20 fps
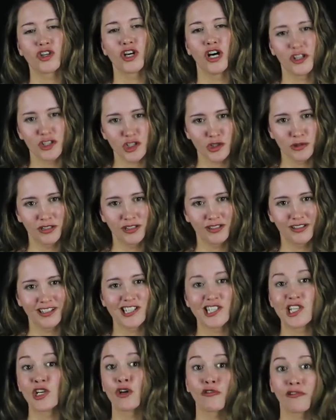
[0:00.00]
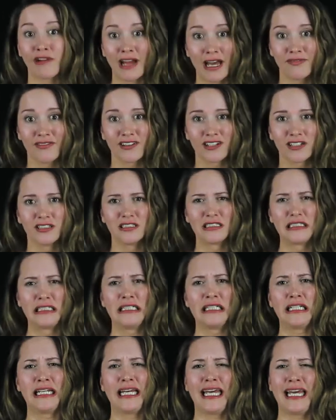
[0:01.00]
cultural, geographical,
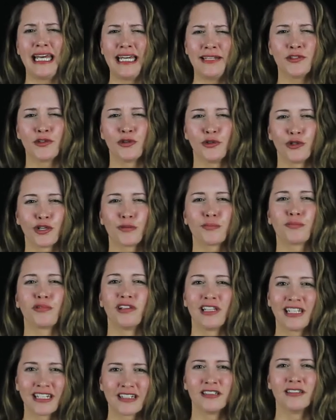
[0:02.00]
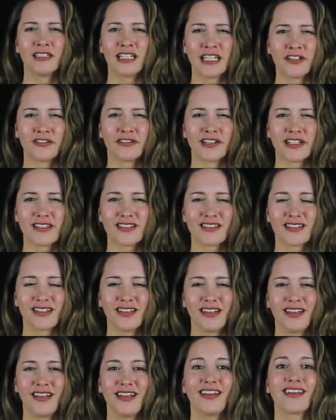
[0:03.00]
and/or political ignorance.
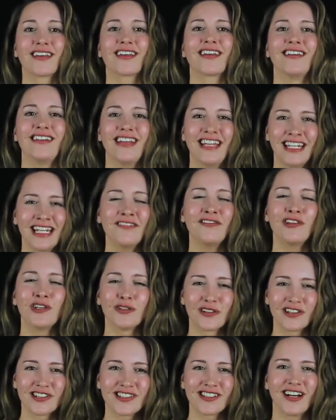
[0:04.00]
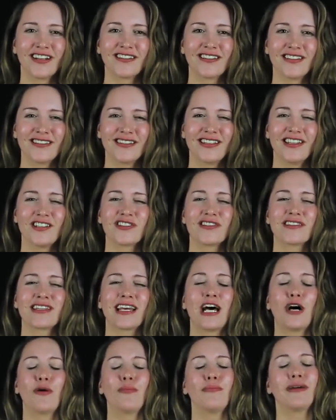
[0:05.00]
Canadian viewers got to see just
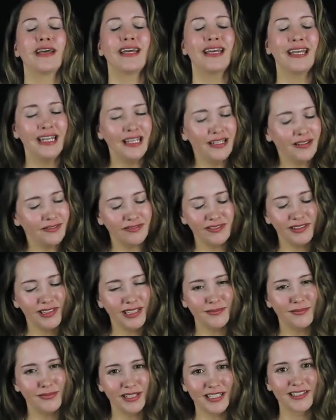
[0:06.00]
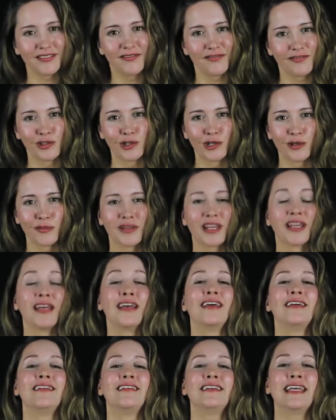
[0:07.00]
how painfully misinformed
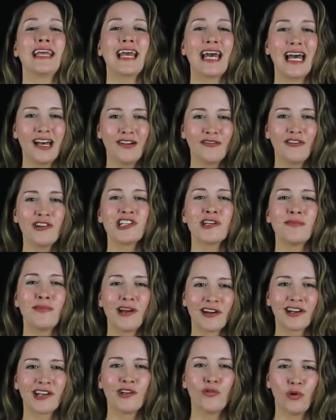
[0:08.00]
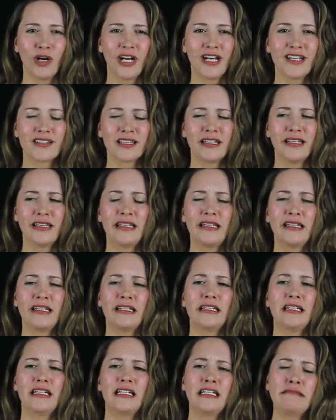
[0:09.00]
the average American was,
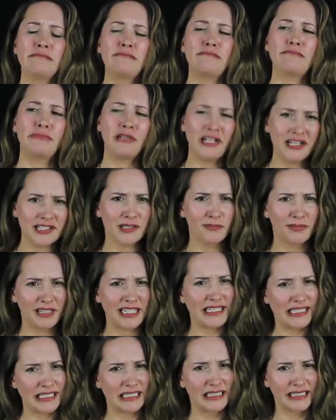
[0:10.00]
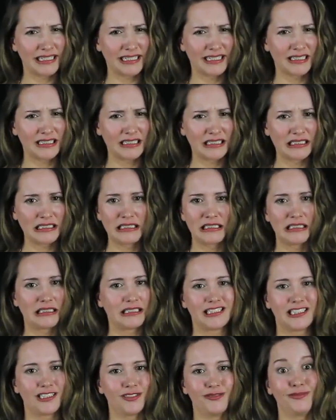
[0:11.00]
and possibly still is.
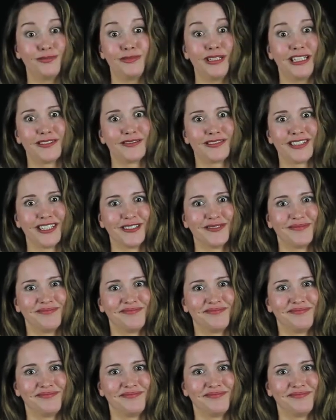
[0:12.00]
We don't know.